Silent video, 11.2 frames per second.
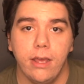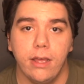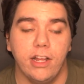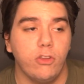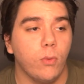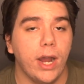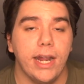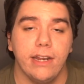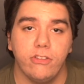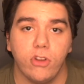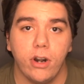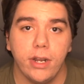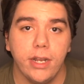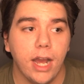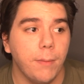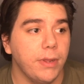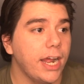That's why I started.
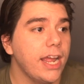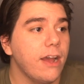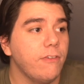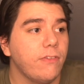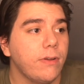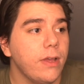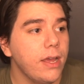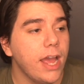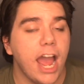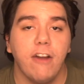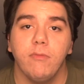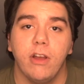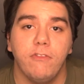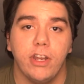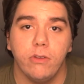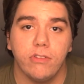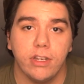I mean, I have half of my
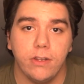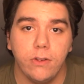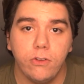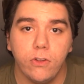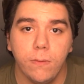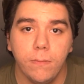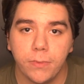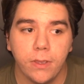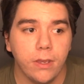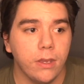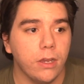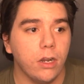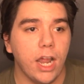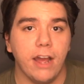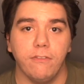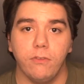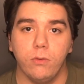videos on YouTube
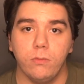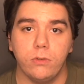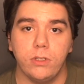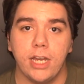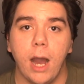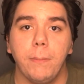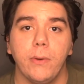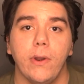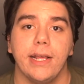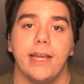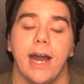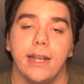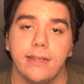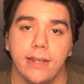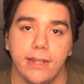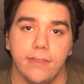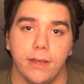have copyrighted
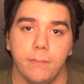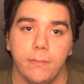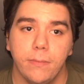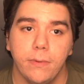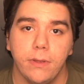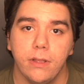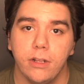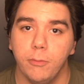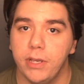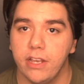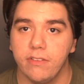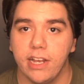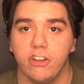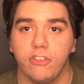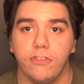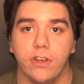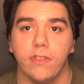content in them. Because I
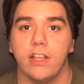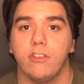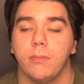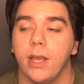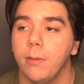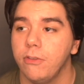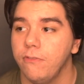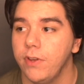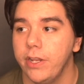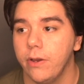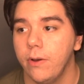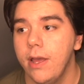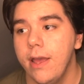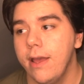just feel that sometimes a video